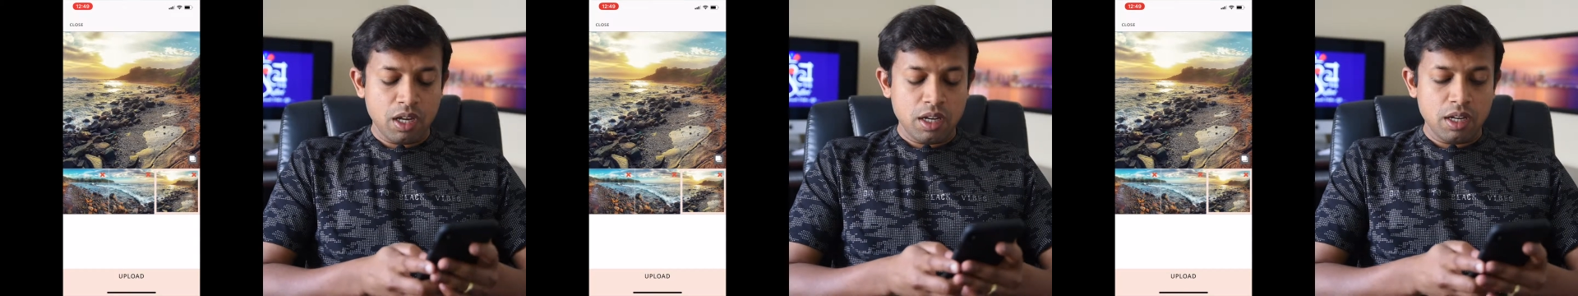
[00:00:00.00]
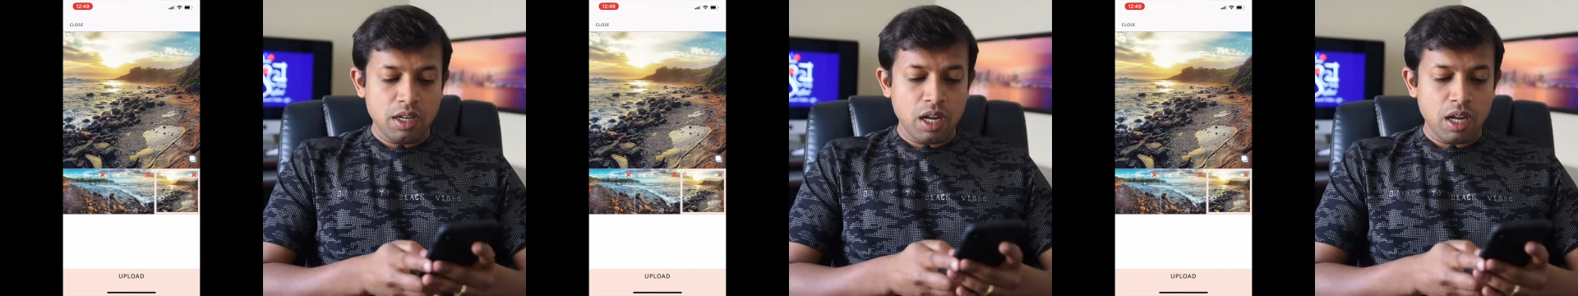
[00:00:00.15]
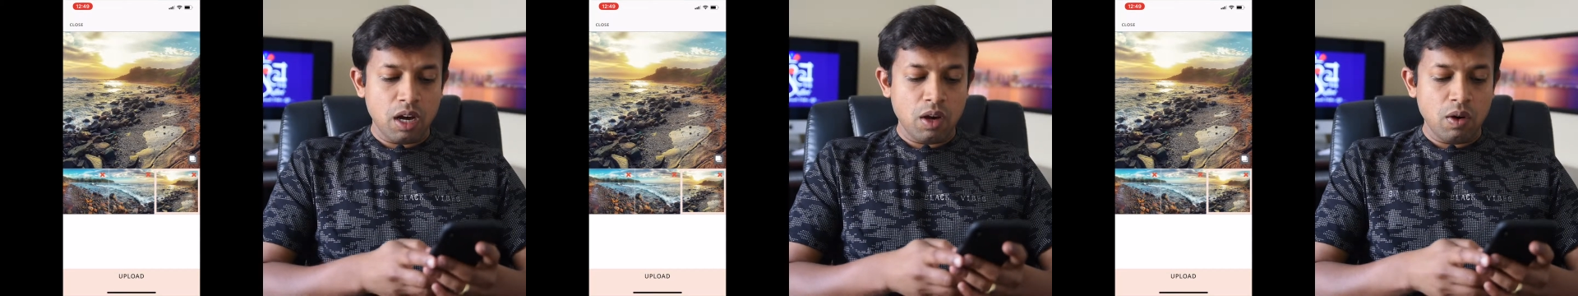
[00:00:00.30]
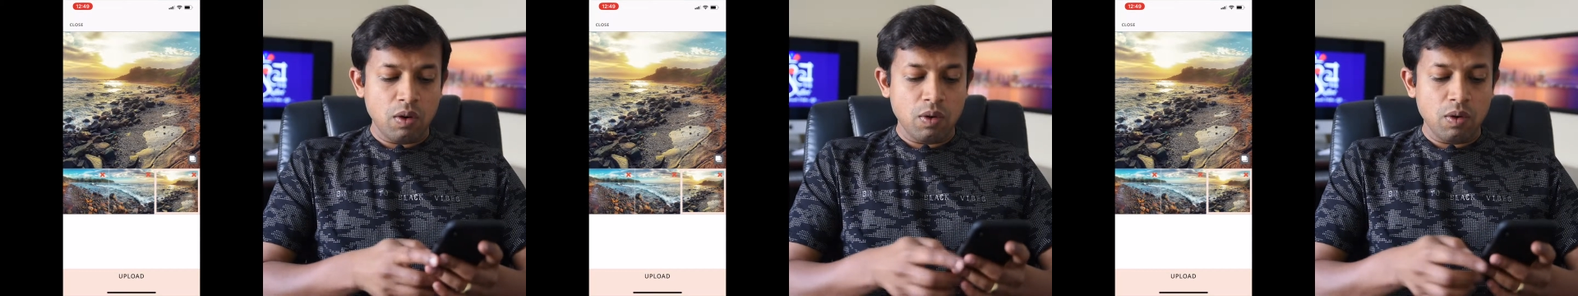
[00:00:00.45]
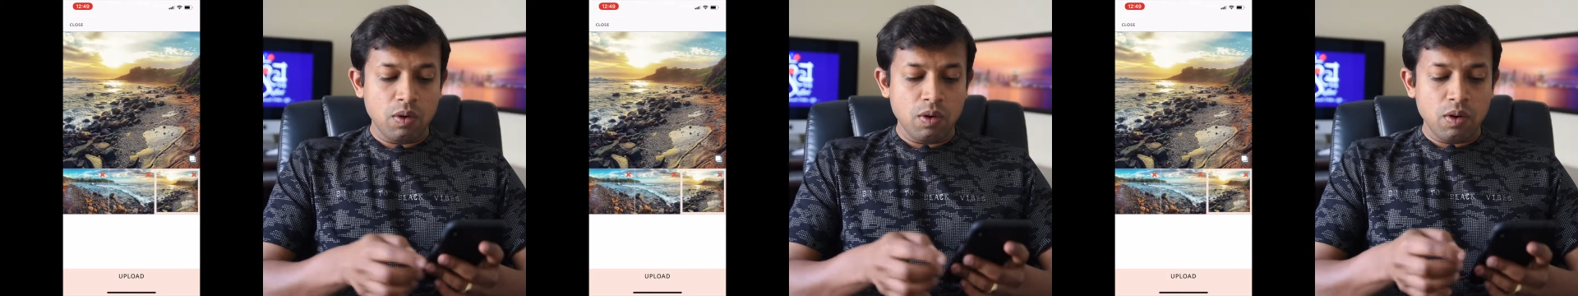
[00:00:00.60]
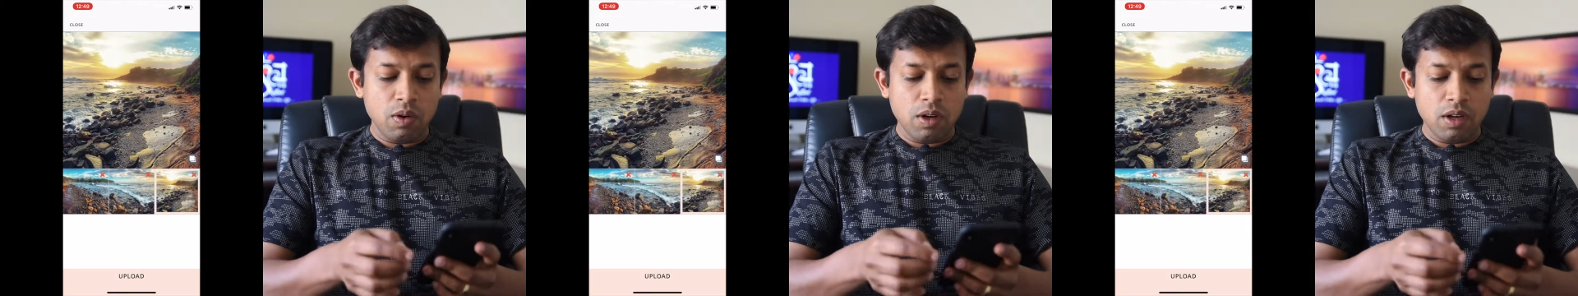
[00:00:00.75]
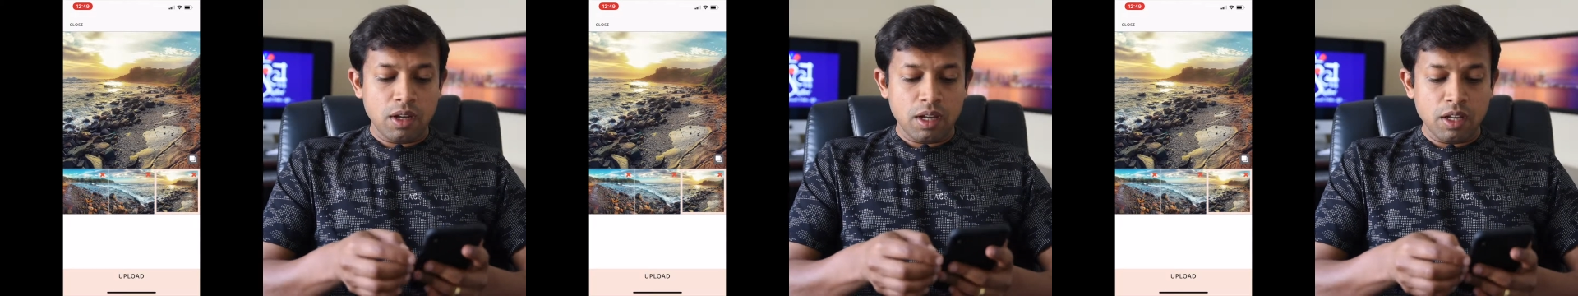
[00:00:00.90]
Now
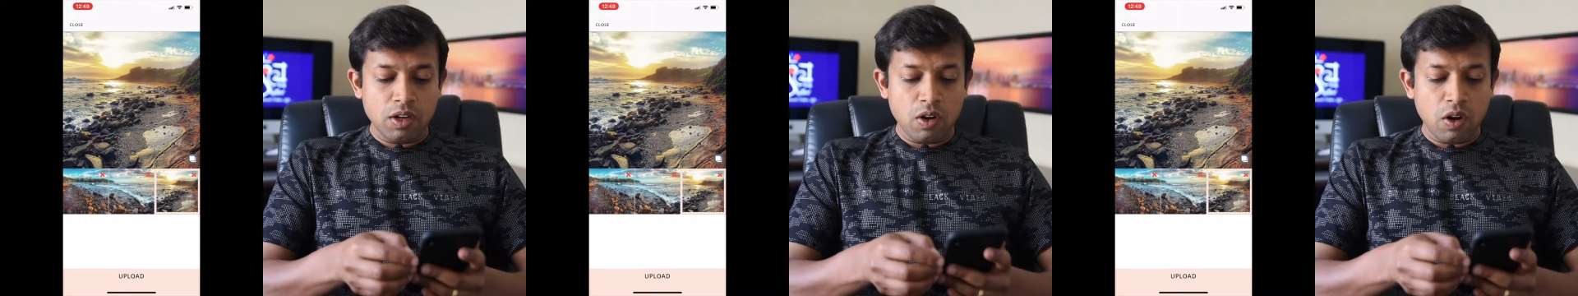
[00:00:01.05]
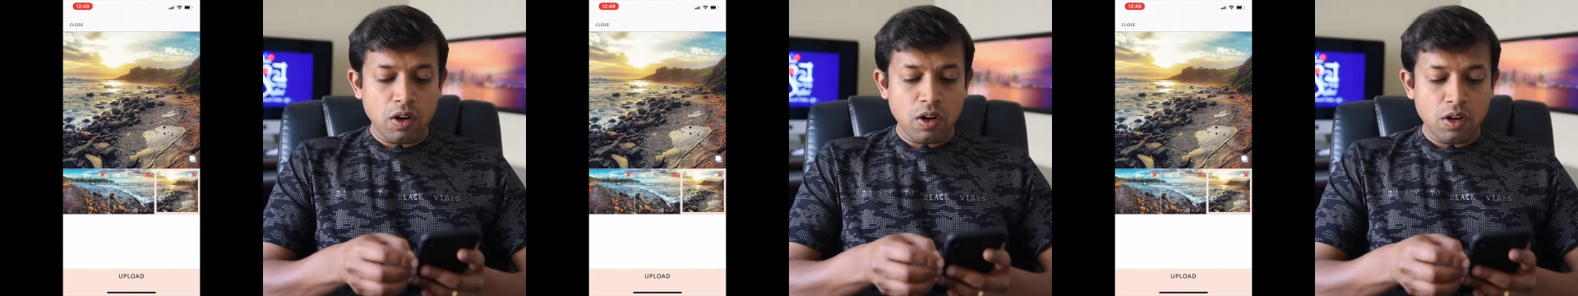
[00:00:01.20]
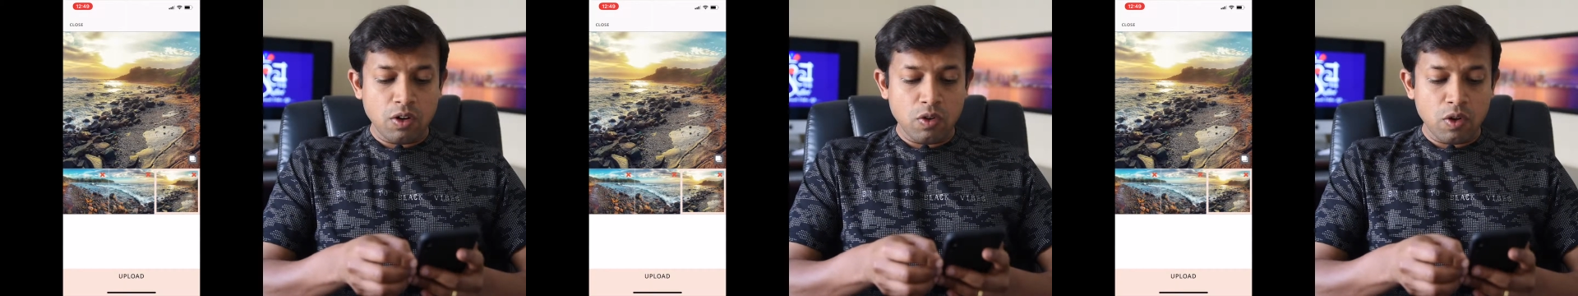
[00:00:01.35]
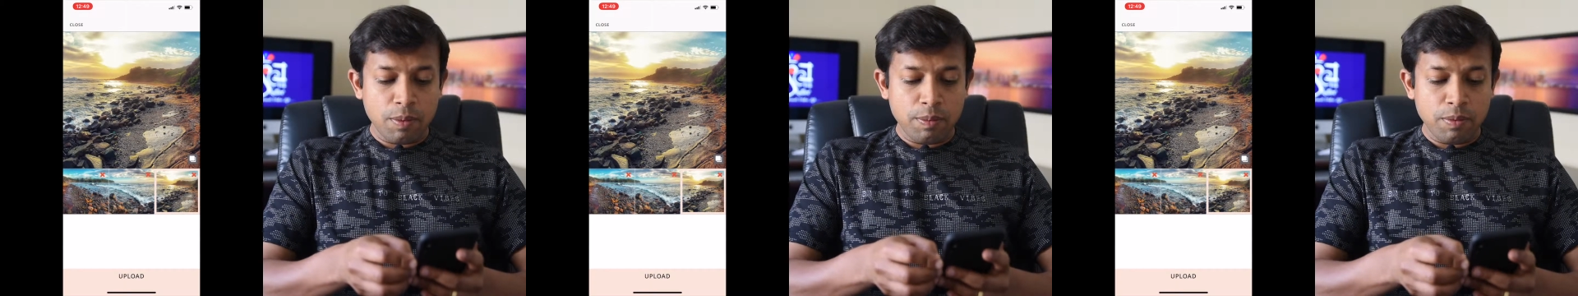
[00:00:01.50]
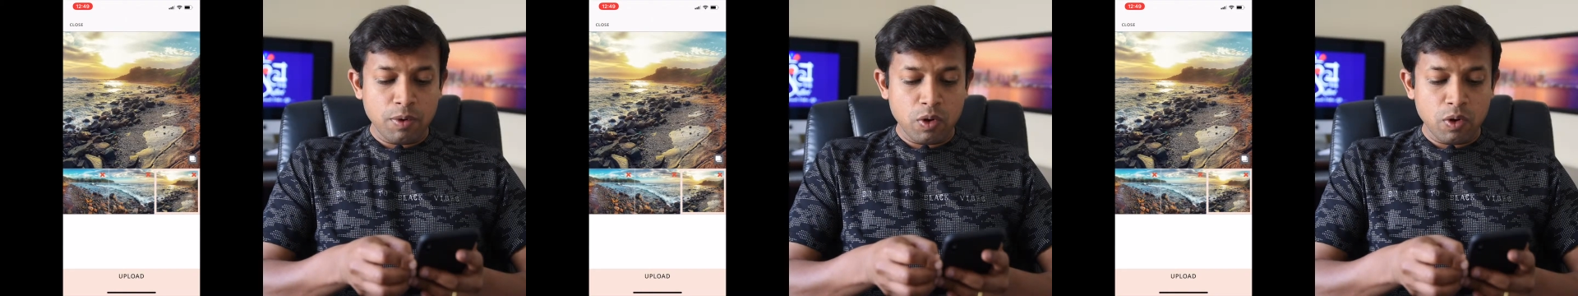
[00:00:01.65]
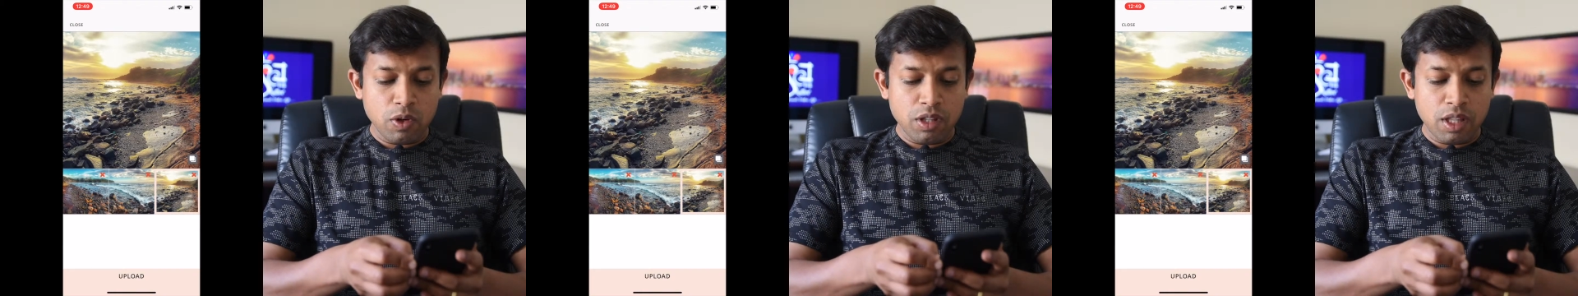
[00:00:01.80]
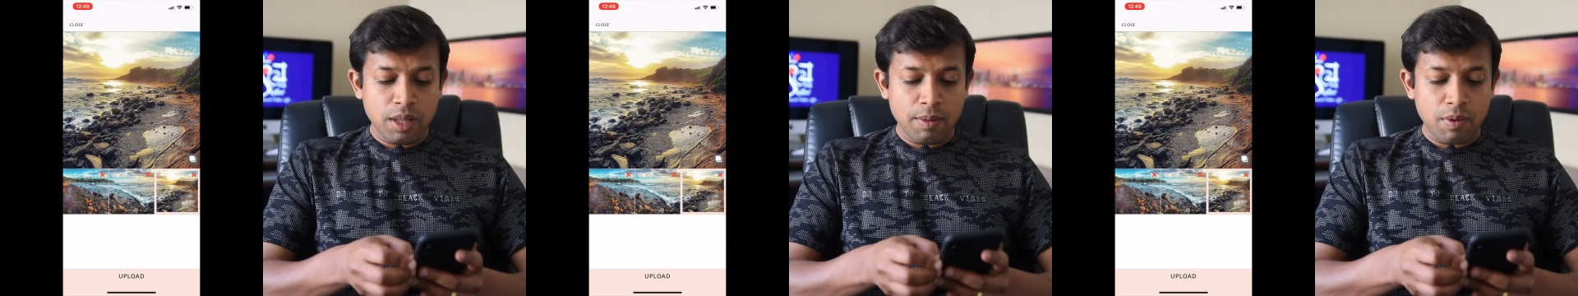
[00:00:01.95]
in order to
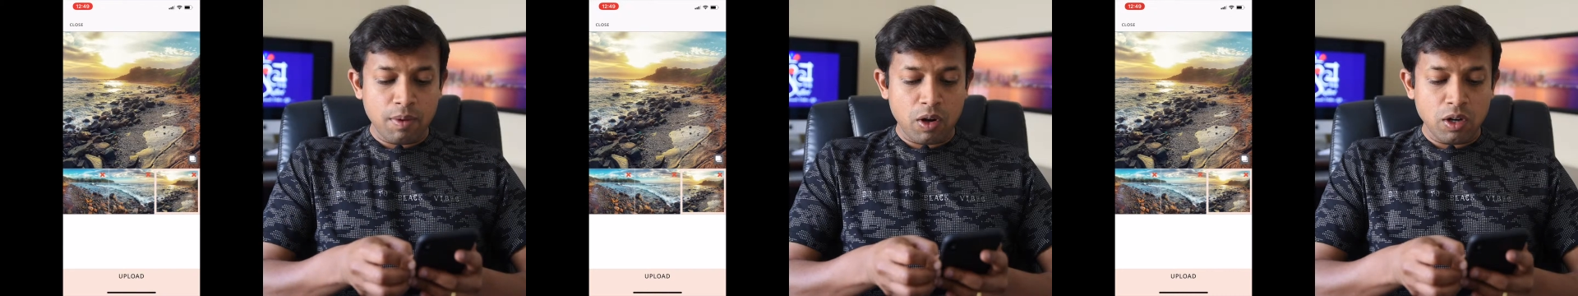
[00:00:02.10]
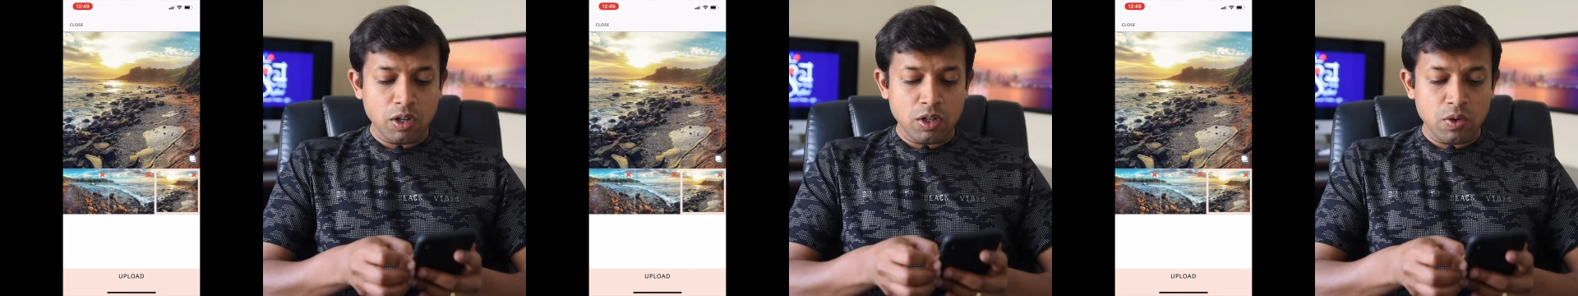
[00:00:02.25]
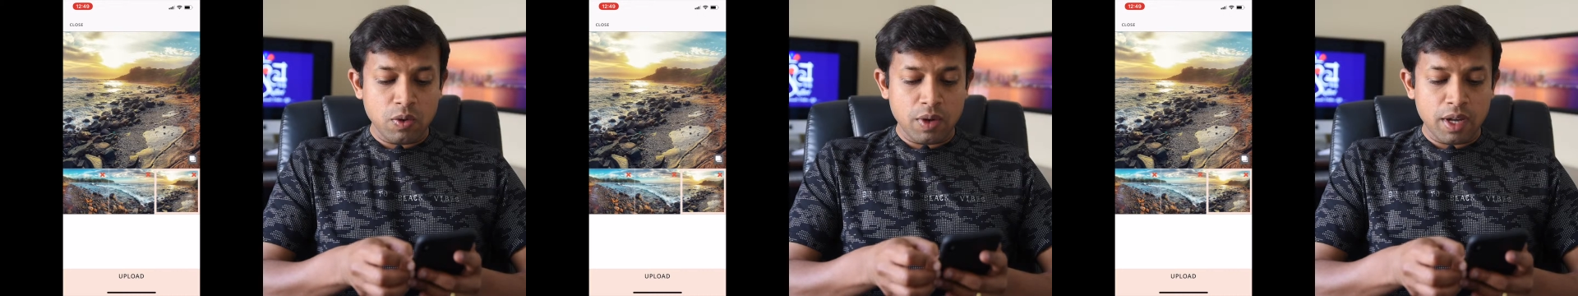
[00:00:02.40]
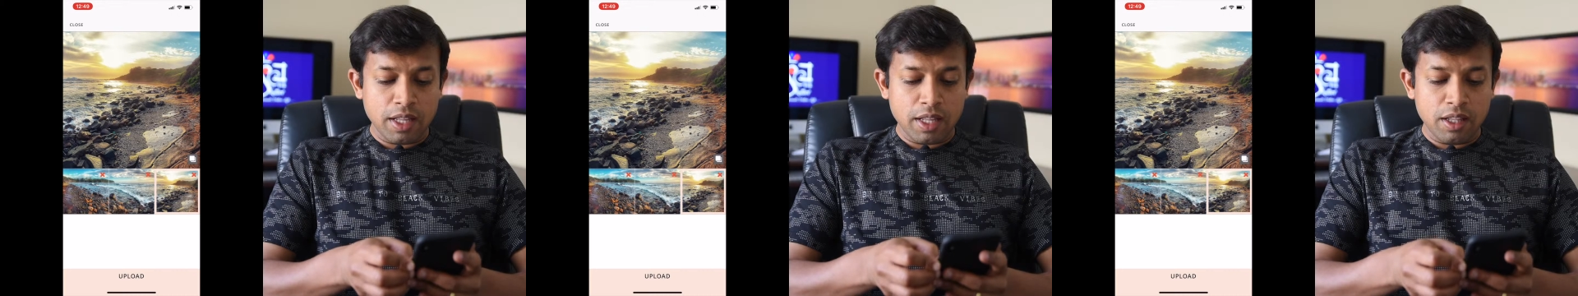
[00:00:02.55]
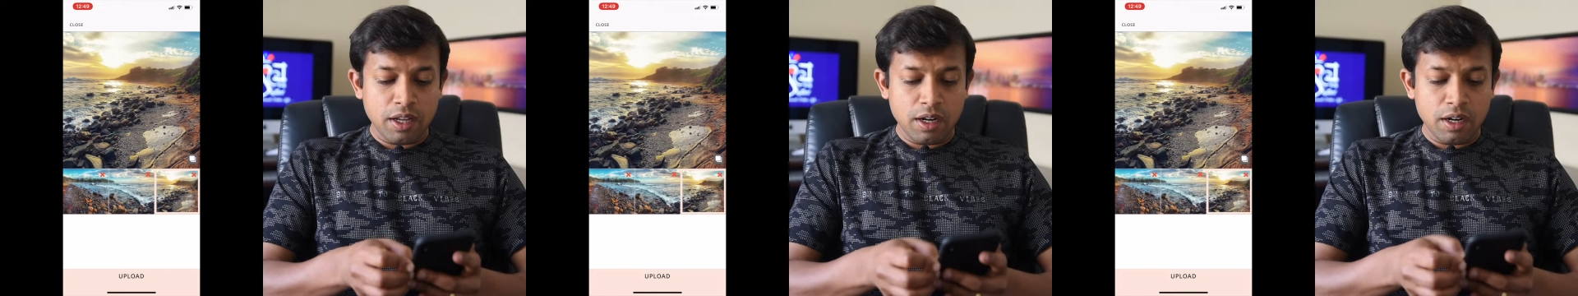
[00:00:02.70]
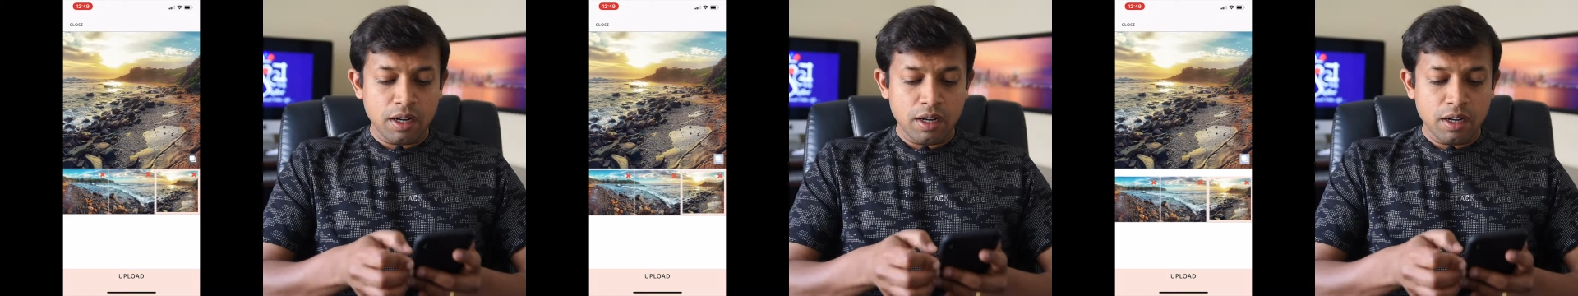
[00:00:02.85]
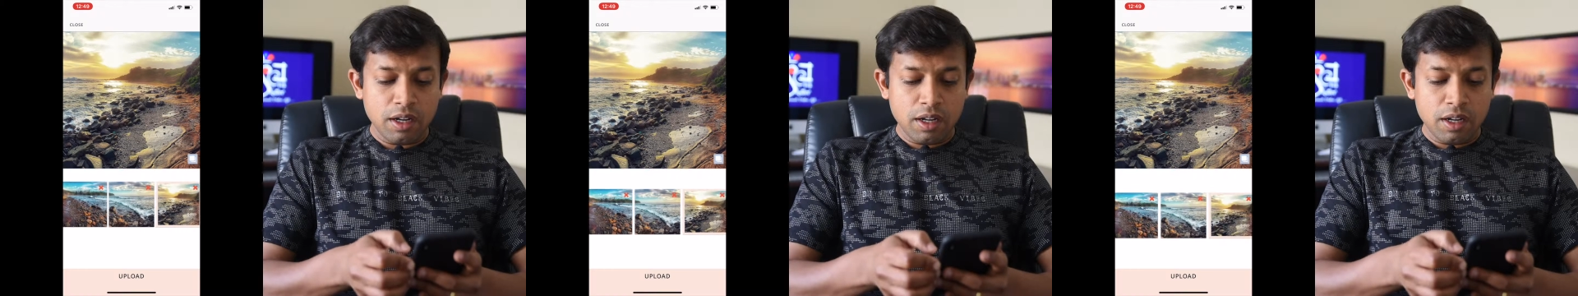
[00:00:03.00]
upload them all
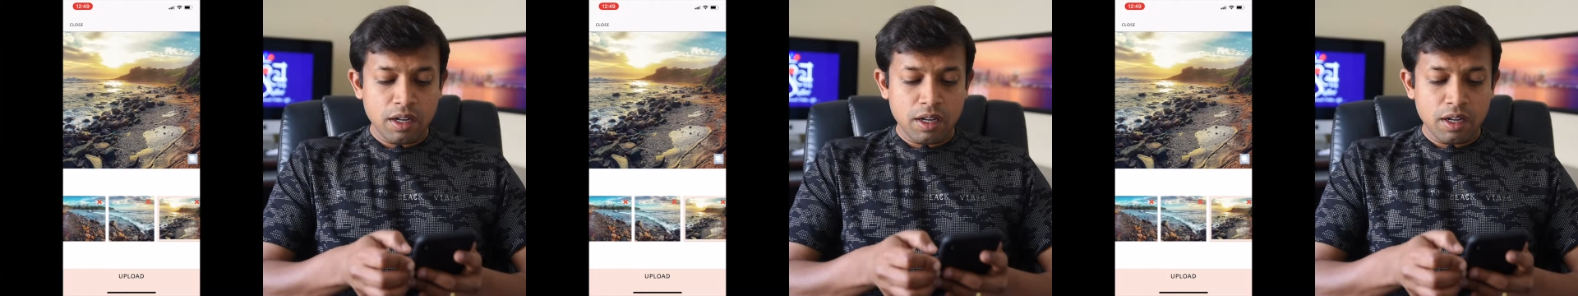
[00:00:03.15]
together,